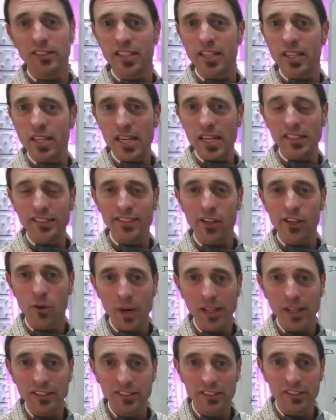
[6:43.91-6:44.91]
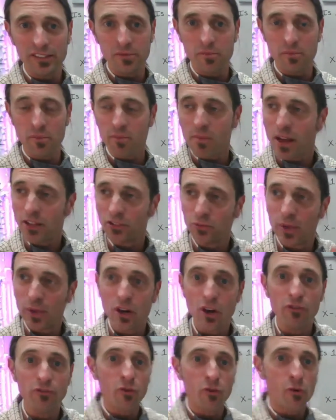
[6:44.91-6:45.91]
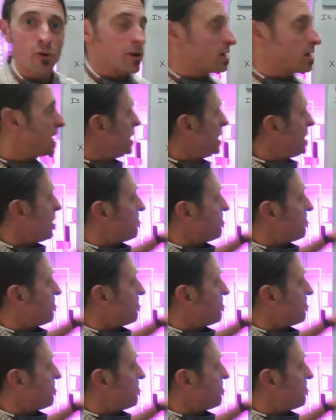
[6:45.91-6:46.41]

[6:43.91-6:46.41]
the easier ways as we go forward,